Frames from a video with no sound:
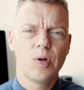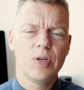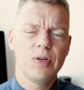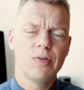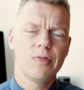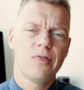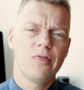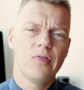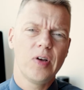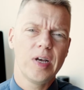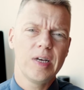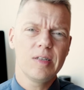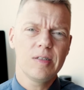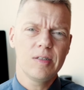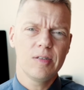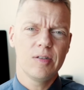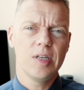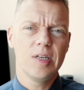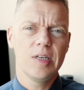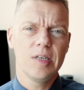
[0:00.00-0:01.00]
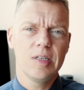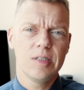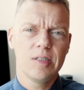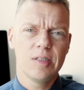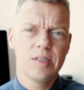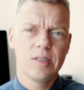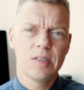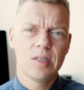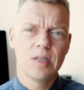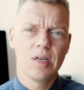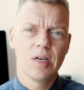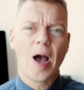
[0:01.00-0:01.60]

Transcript: when you face these